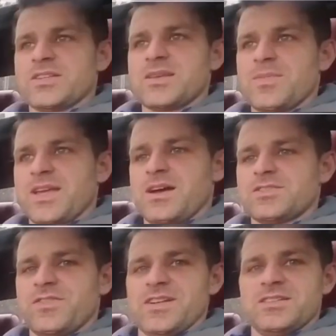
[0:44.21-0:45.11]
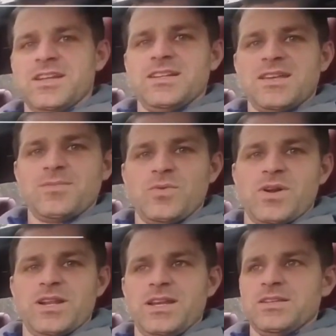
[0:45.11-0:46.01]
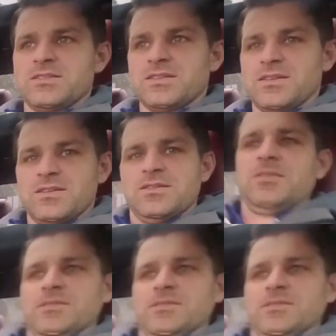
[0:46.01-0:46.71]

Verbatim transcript: about something else fun today. Tell me what it is. Whoa.